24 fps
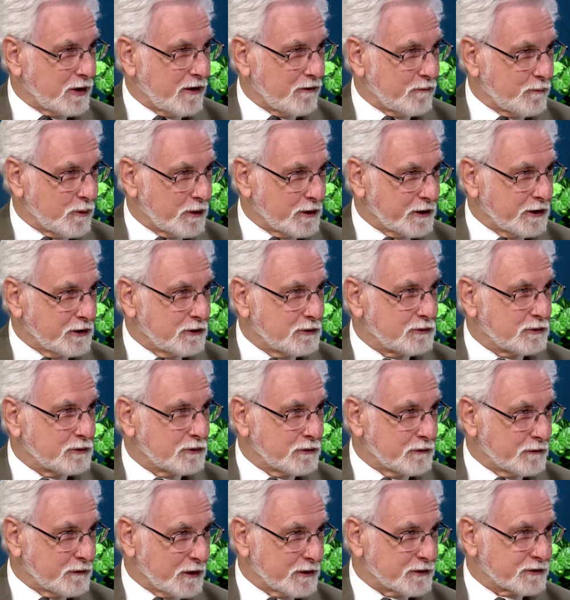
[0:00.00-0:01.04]
who have money to
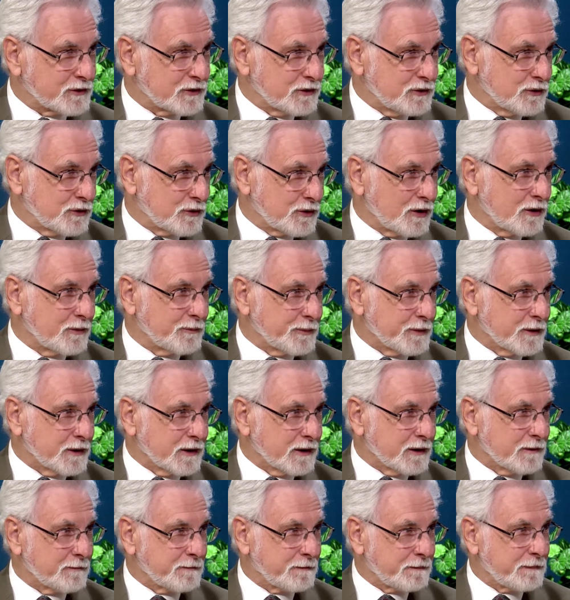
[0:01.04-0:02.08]
invest in your
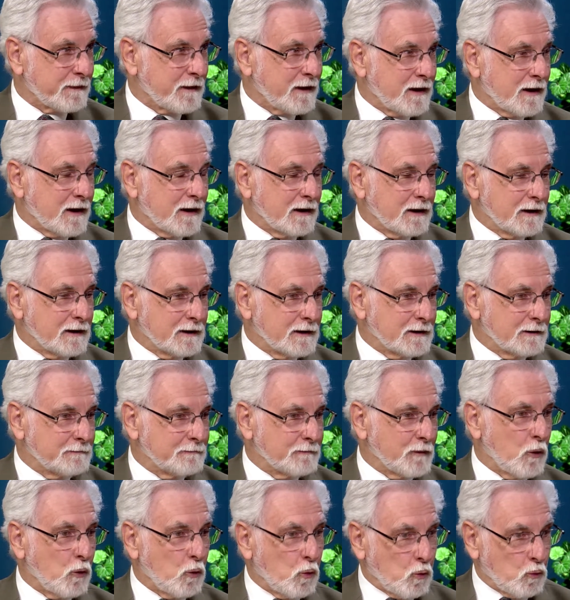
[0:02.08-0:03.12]
company.
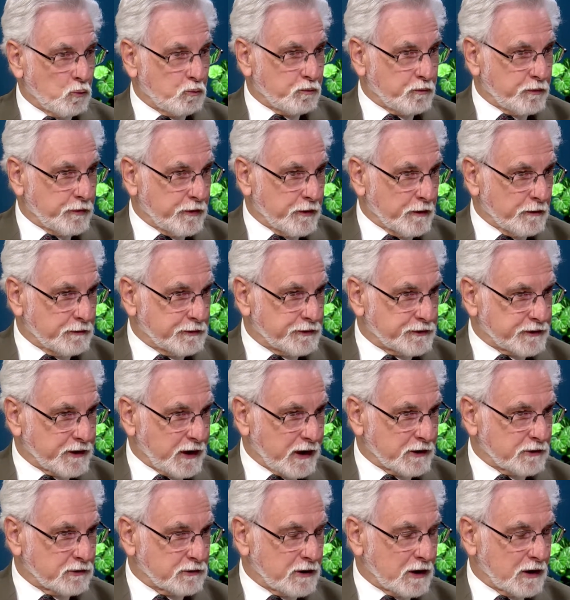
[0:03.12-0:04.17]
The
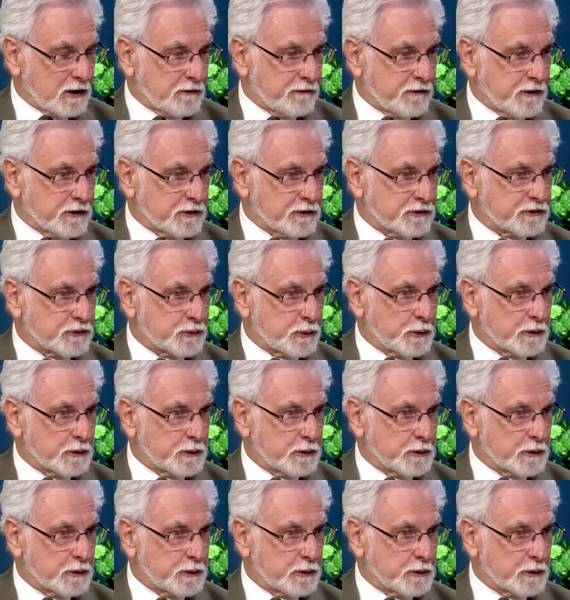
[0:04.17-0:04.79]
standard elevator